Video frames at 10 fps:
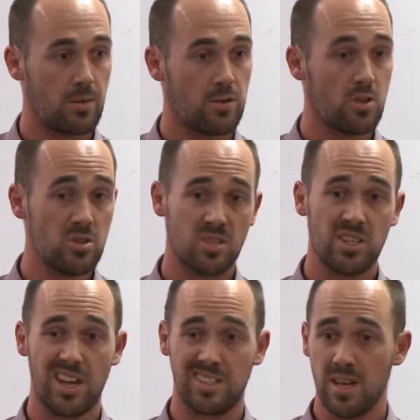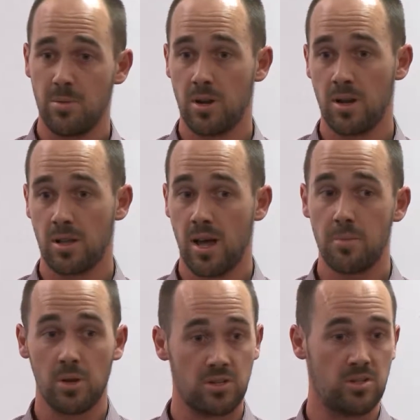Usually a TPD
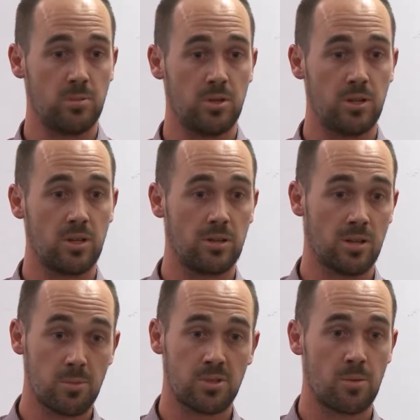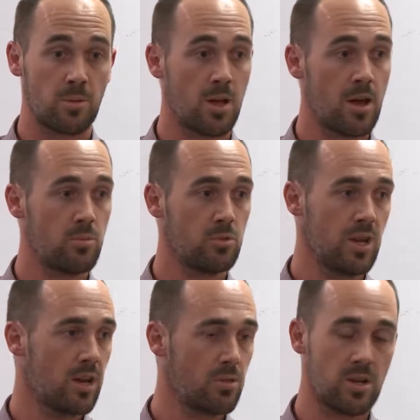claim, a disability lump sum claim, will
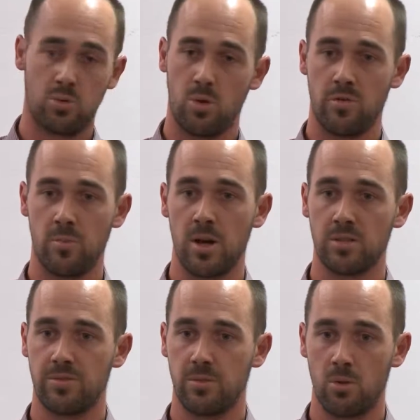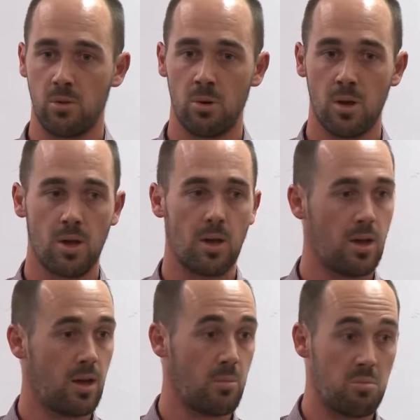take around 12 months for
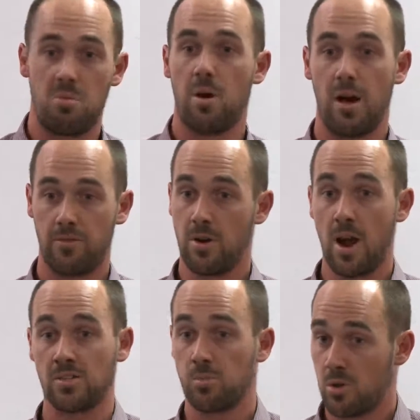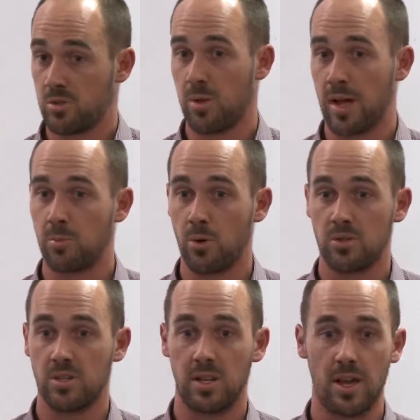us, Maurice
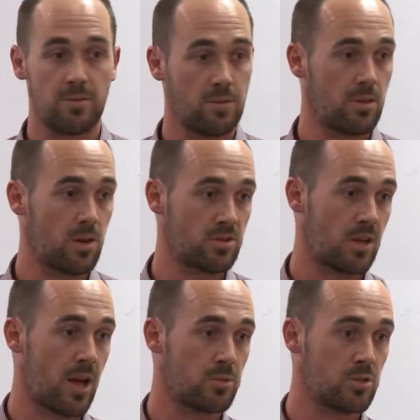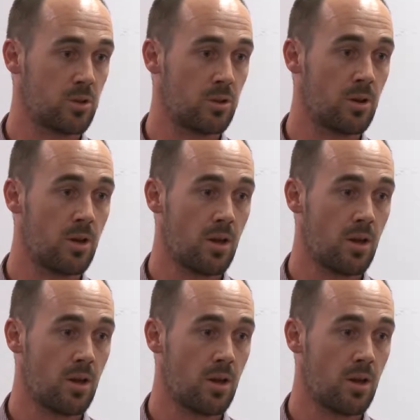Blackburn, to get those claims through.